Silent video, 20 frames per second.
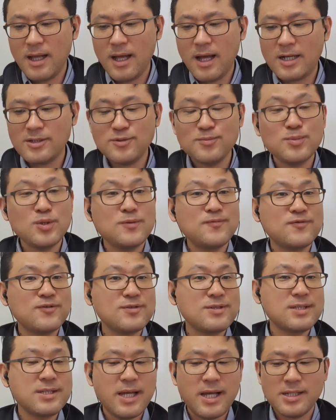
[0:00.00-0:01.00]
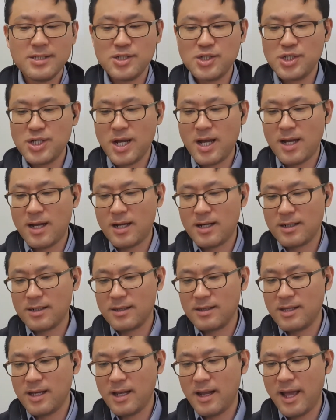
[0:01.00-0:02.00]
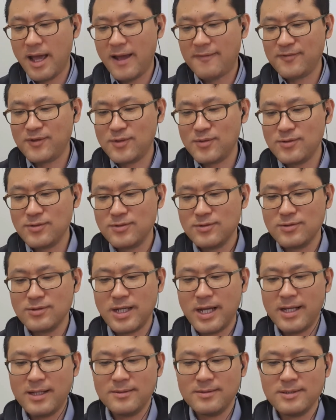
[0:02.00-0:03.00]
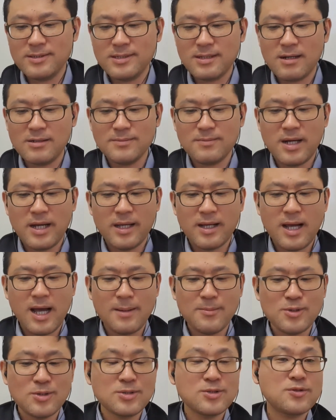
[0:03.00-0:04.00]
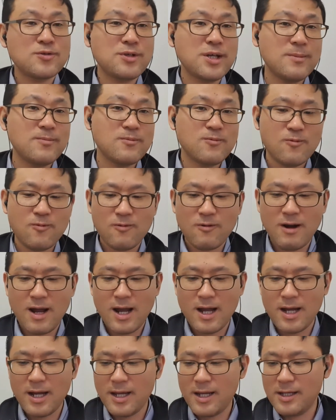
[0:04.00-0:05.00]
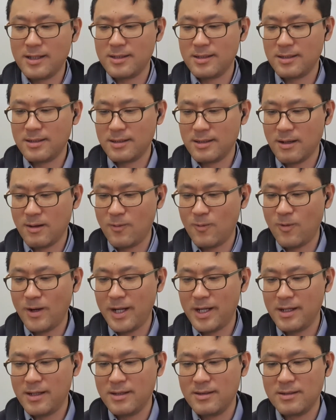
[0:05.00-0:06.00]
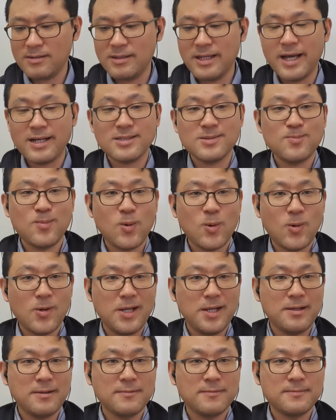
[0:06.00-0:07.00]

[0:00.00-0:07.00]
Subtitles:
I'd move to Saint-Jean that afternoon and start my Camino trip right away the next morning.